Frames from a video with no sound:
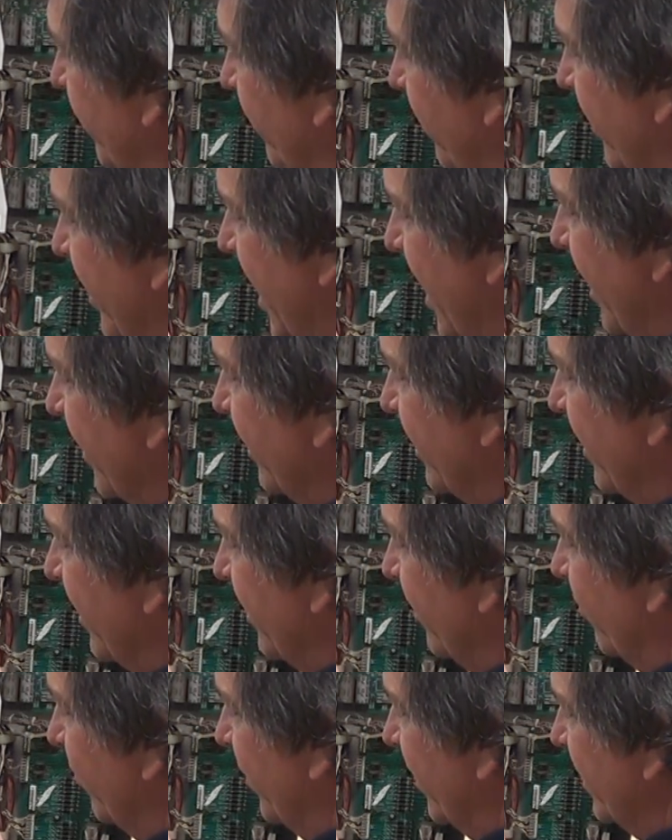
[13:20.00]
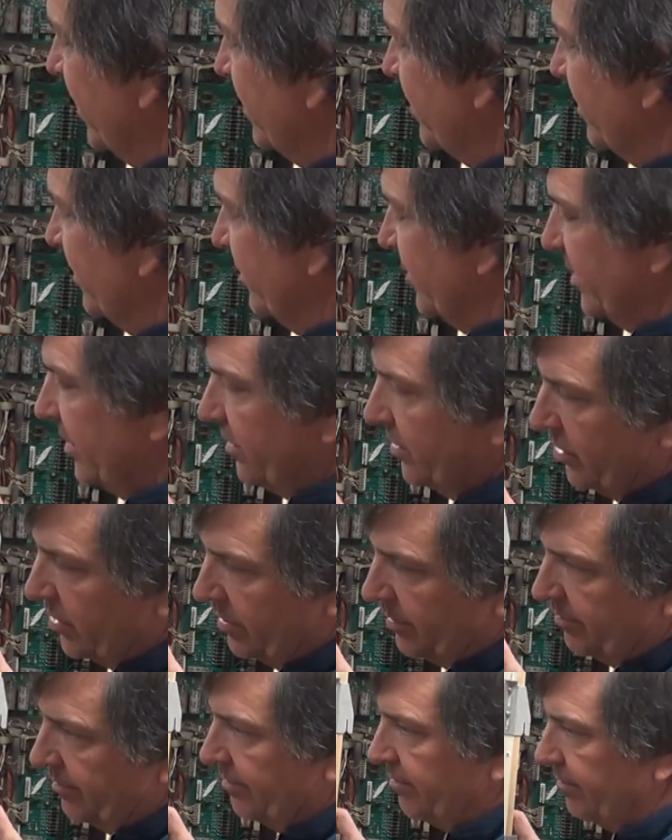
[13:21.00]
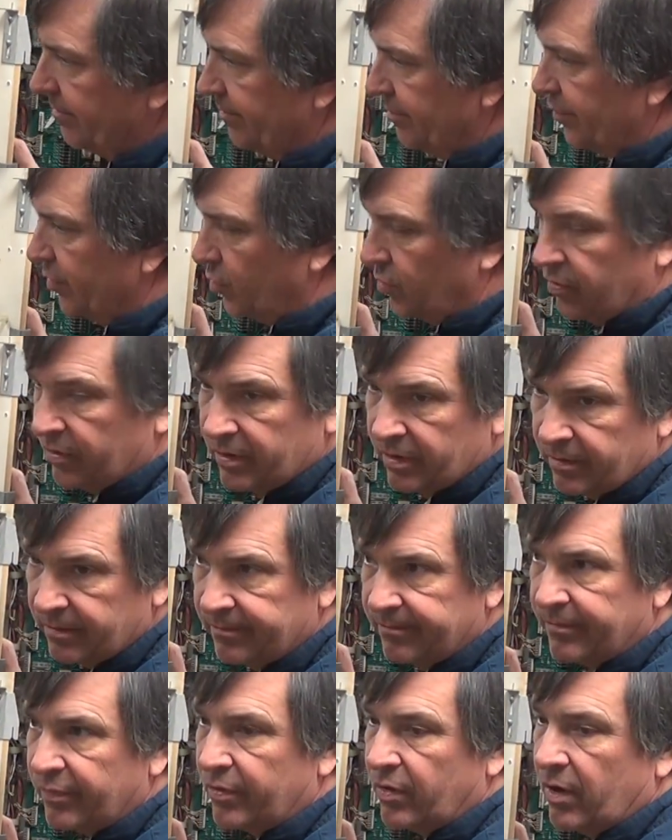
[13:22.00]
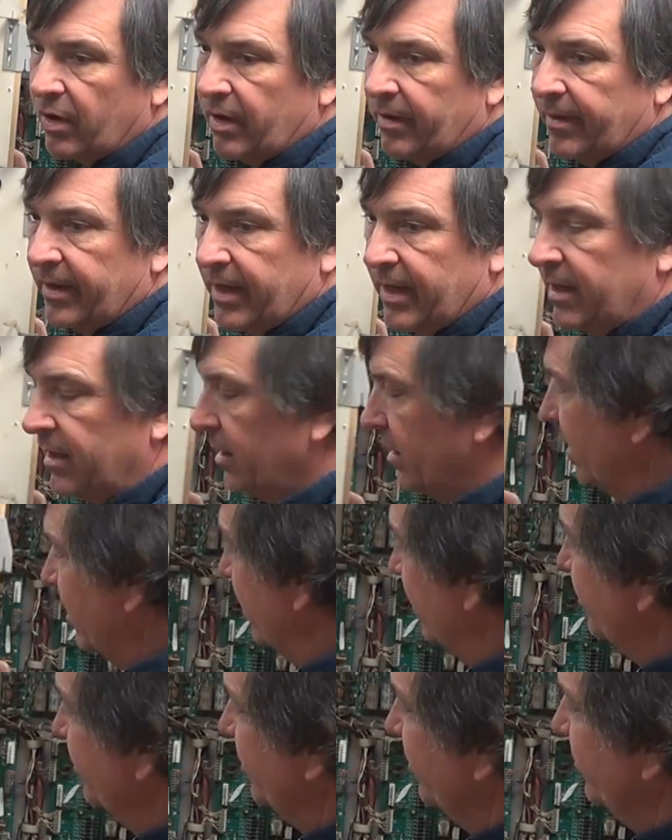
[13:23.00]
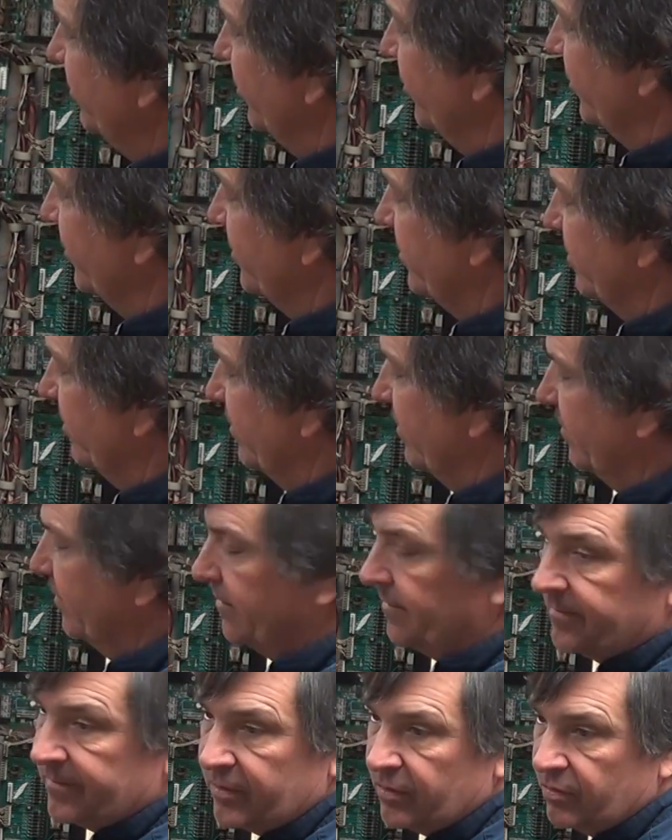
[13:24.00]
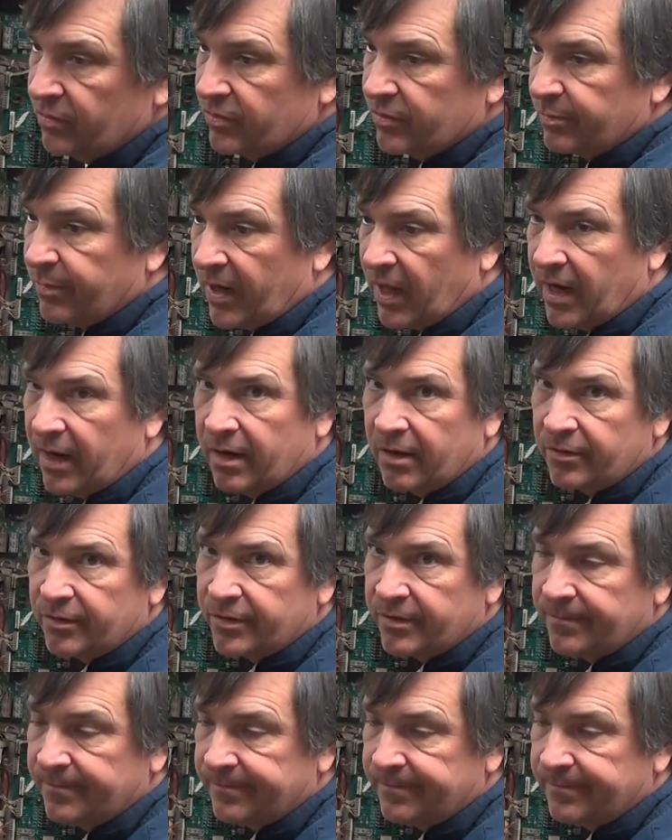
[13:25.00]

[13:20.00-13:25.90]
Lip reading: over that, then it releases it and you can pull the part unless you just use pliers.